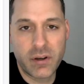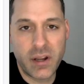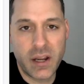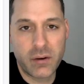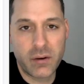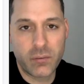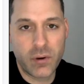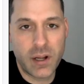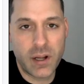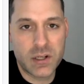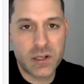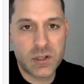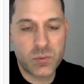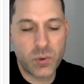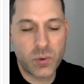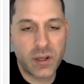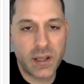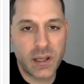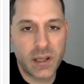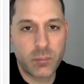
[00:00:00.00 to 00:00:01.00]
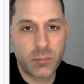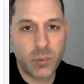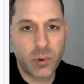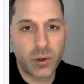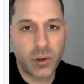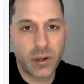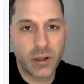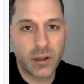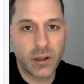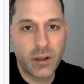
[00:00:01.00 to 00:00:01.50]
date range we
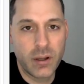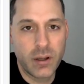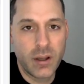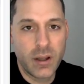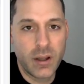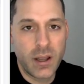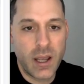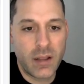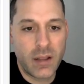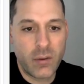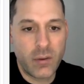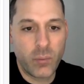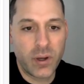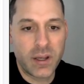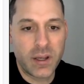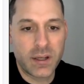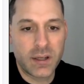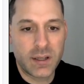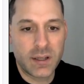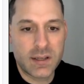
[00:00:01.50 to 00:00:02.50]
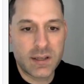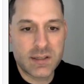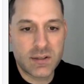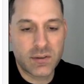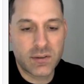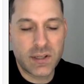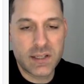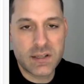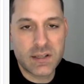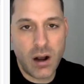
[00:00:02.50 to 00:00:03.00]
input, and then we can
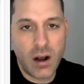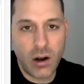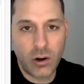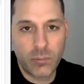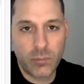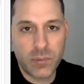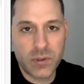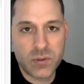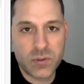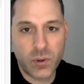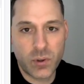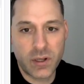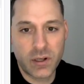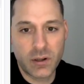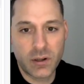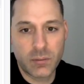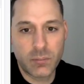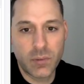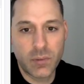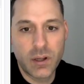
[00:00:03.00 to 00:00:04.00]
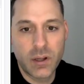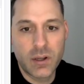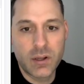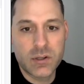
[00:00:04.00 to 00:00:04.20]
easily toggle between them